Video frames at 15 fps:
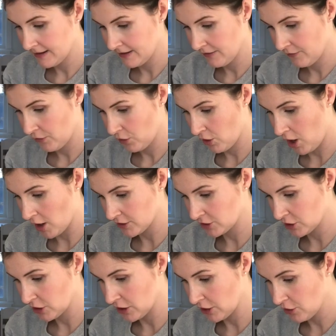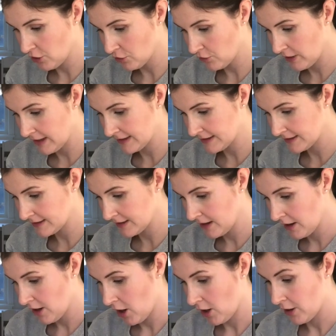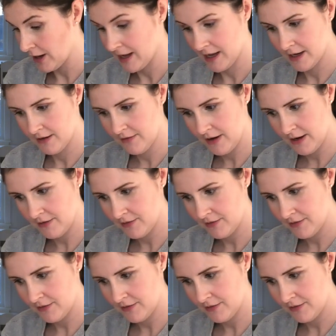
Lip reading: for oxygen and nutrients, innovative